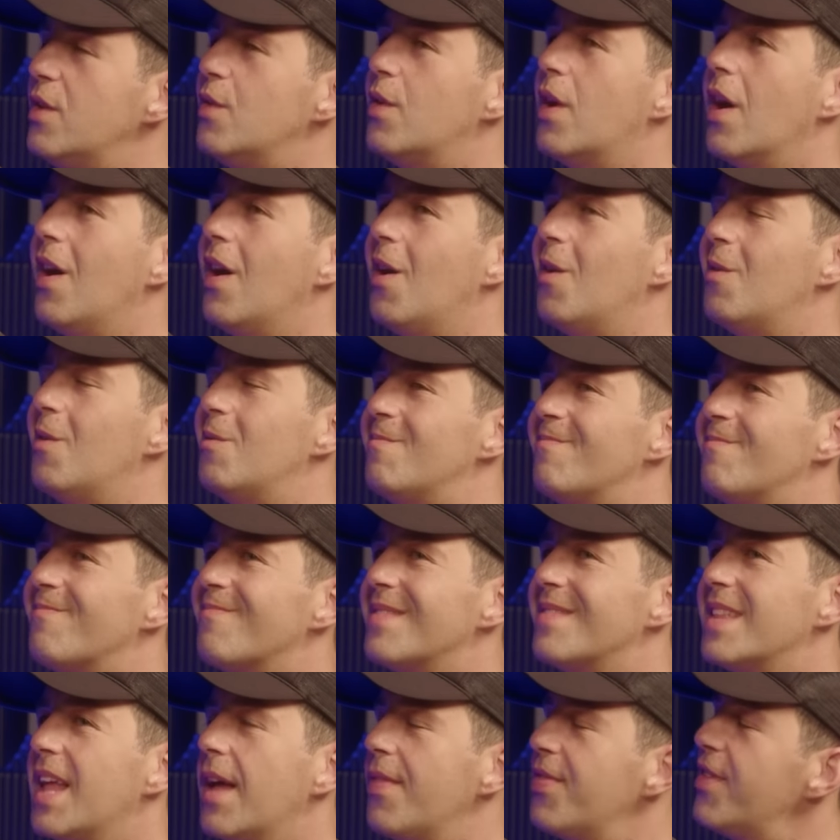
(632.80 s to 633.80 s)
you go,
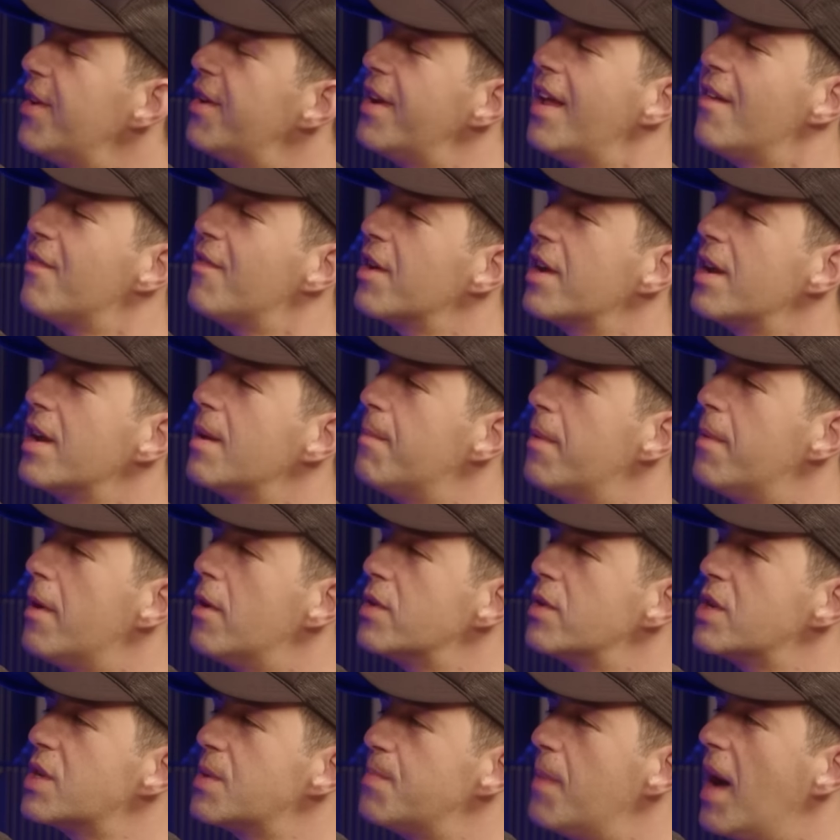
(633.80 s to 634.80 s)
they're never going to
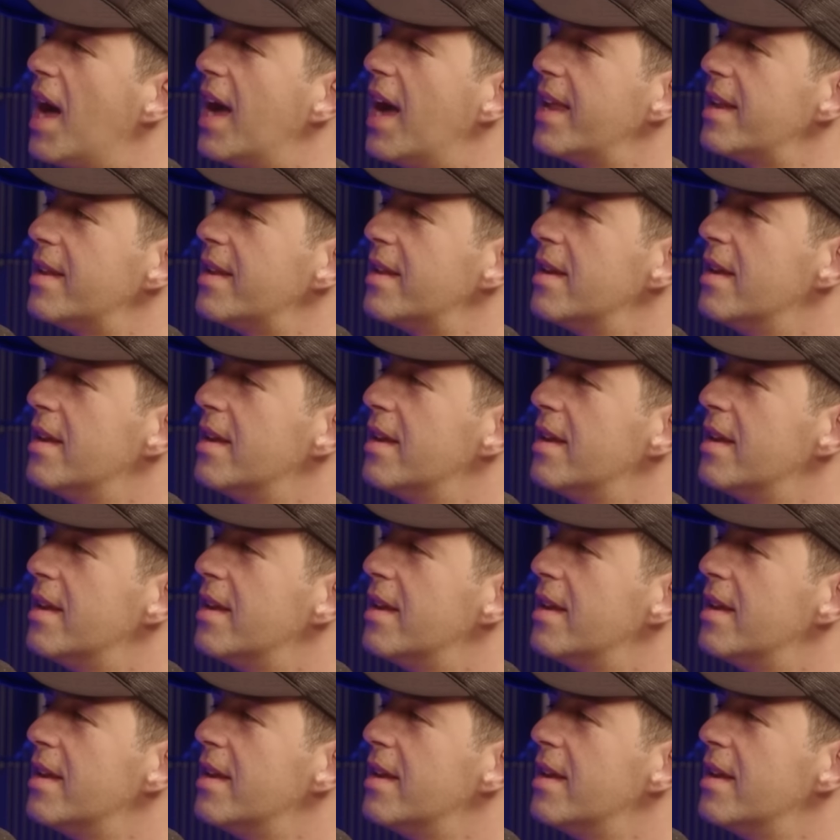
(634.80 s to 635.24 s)
post mine?